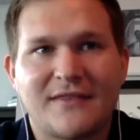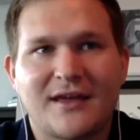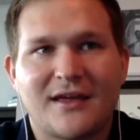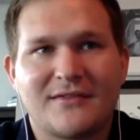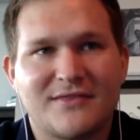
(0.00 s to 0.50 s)

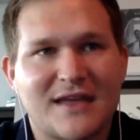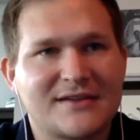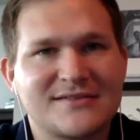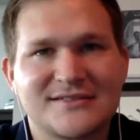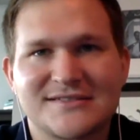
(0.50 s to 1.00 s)
And
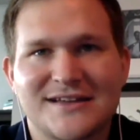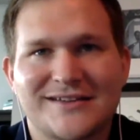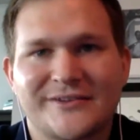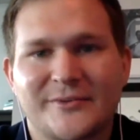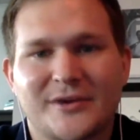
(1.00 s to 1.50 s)
that is
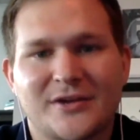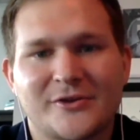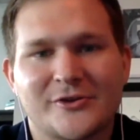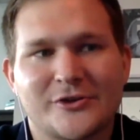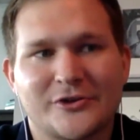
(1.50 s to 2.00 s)
exactly what I
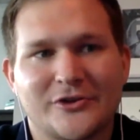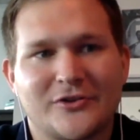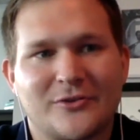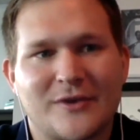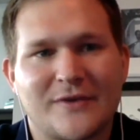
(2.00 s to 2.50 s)

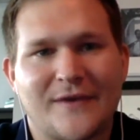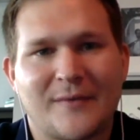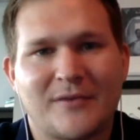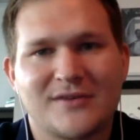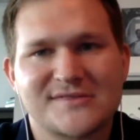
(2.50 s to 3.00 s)
learned throughout
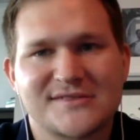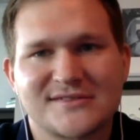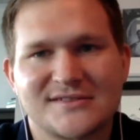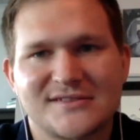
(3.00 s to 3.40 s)
that process.